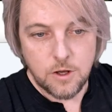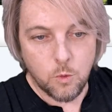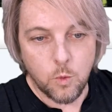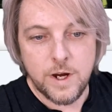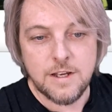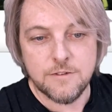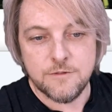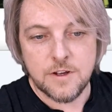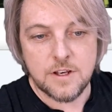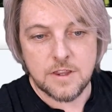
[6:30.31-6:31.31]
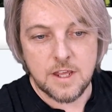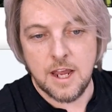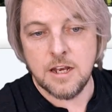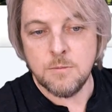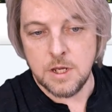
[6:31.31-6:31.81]
we defeat the
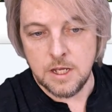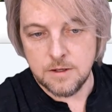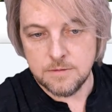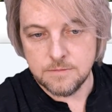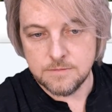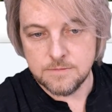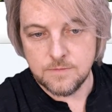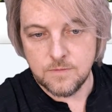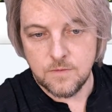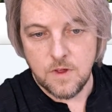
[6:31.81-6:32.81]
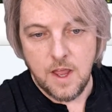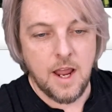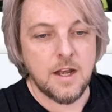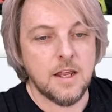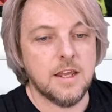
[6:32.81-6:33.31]
enemy,
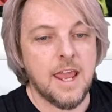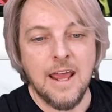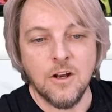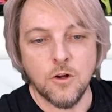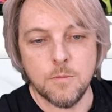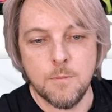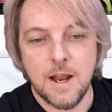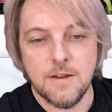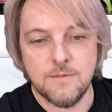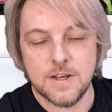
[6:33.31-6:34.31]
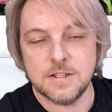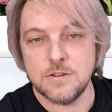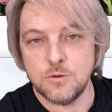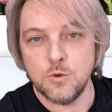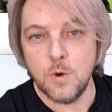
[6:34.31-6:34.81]
and he cannot manifest
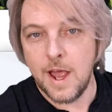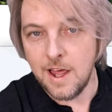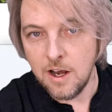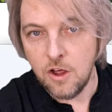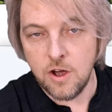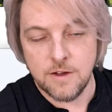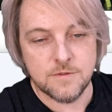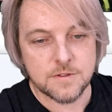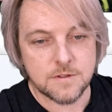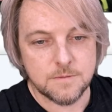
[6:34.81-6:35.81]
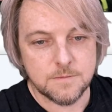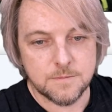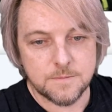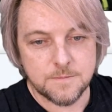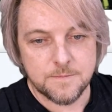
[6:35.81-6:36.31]
through our lives.
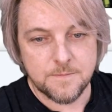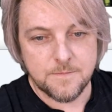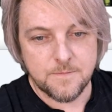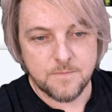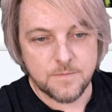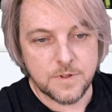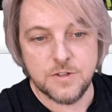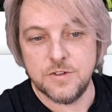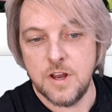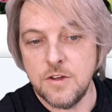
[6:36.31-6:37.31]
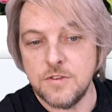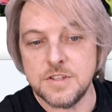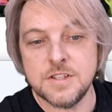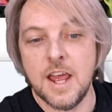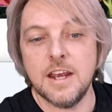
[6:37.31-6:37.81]
Did you know that
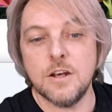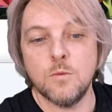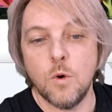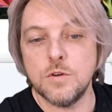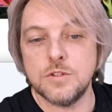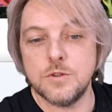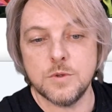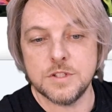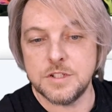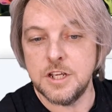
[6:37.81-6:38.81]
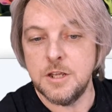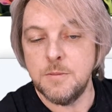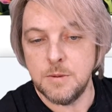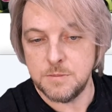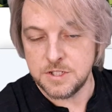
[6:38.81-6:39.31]
Satan wants to esteem
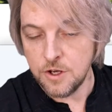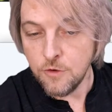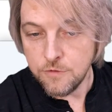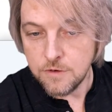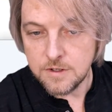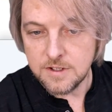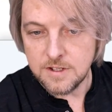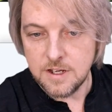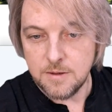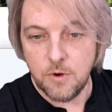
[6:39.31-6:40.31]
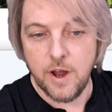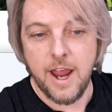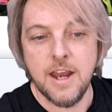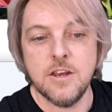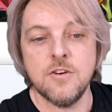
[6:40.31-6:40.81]
himself by
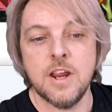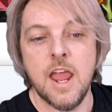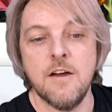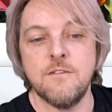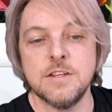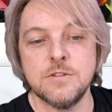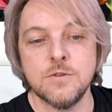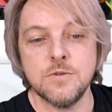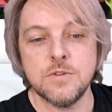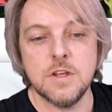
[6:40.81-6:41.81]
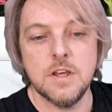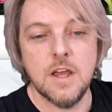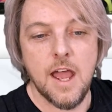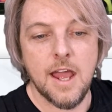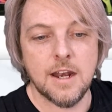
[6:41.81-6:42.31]
entering our vessels
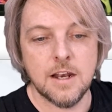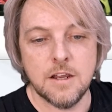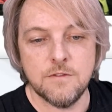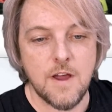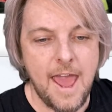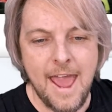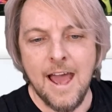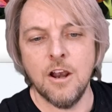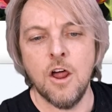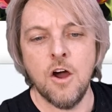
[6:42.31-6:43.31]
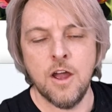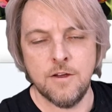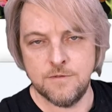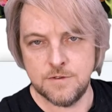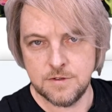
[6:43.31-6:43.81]
and live our
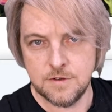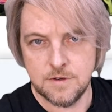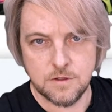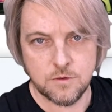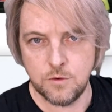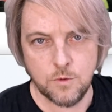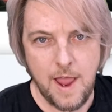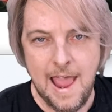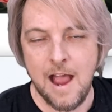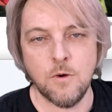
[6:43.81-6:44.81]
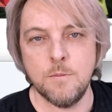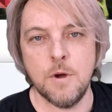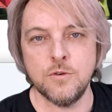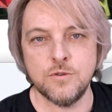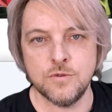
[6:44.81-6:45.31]
lives through our
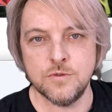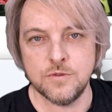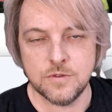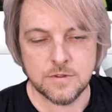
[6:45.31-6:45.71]
emotions?